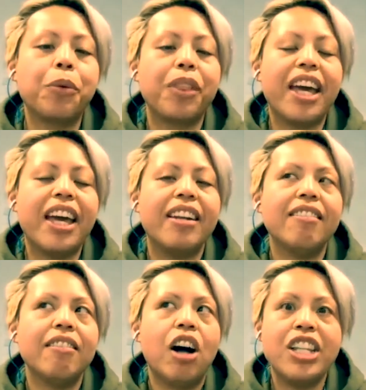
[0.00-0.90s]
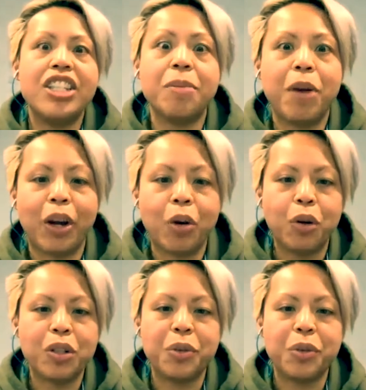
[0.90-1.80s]
that I did my
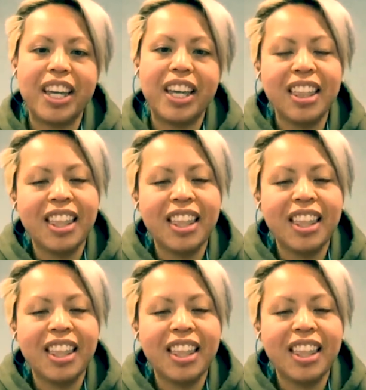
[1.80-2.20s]
course with.